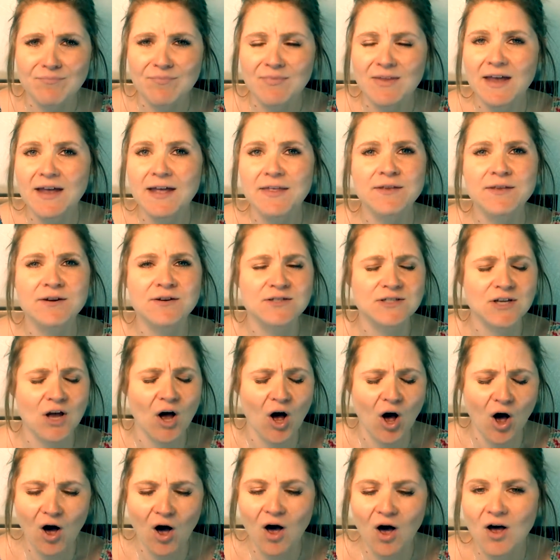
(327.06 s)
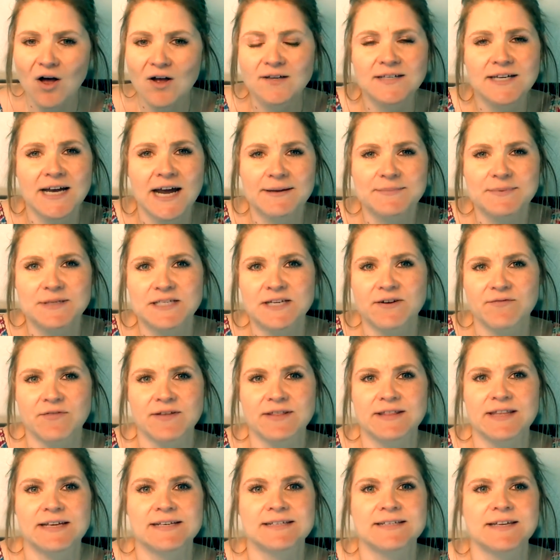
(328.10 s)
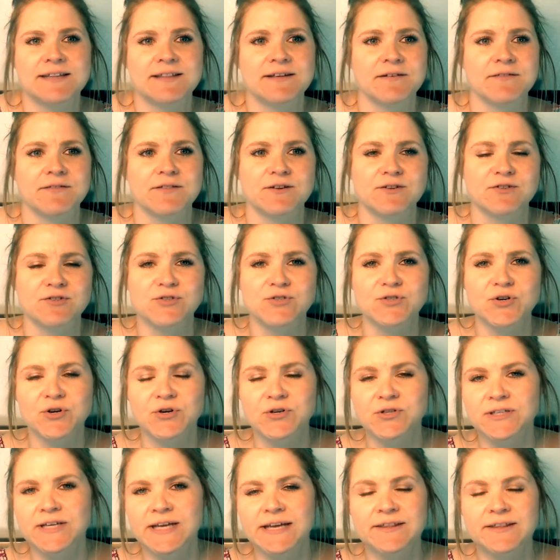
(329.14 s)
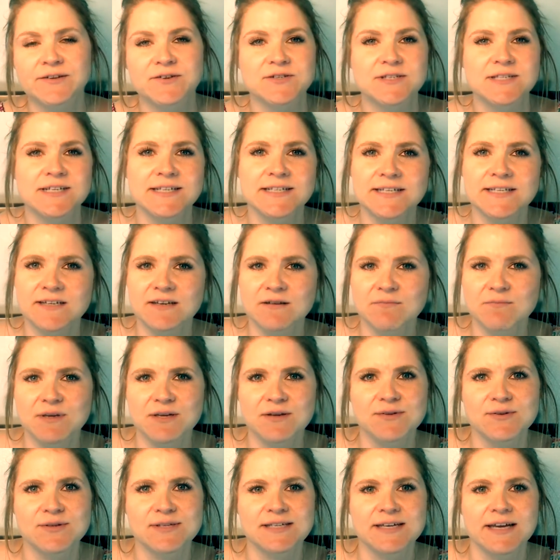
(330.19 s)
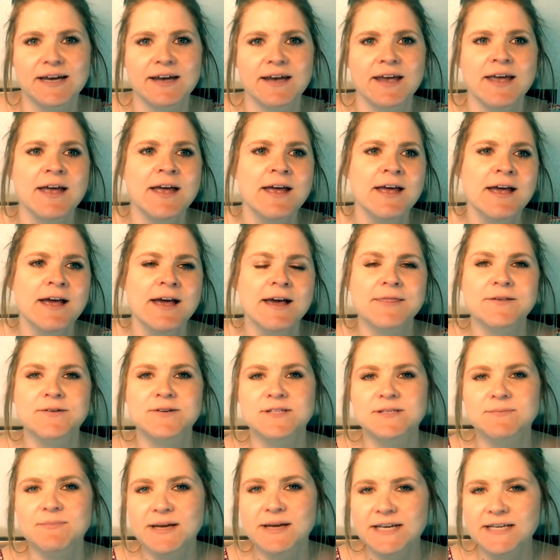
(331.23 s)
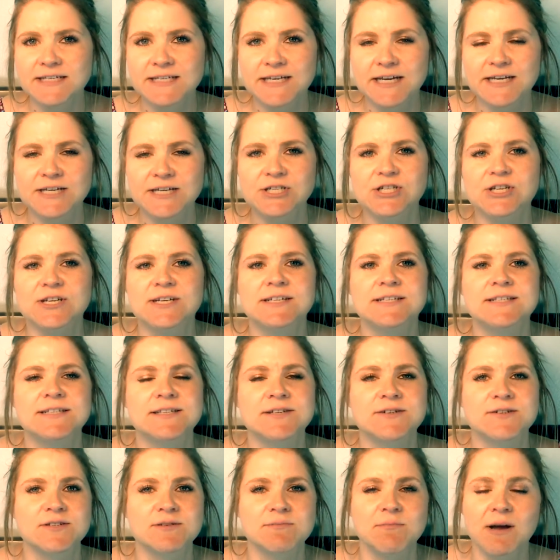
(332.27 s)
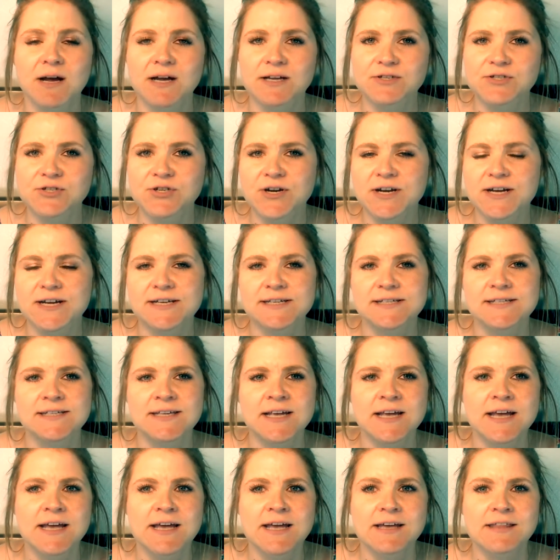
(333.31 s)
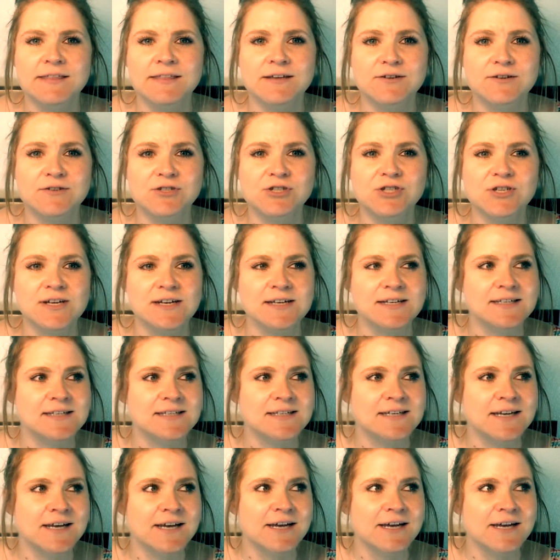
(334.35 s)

And there's all types of different things in there. There's journaling, there's listening to music, there's meditations, there's mantras, there's just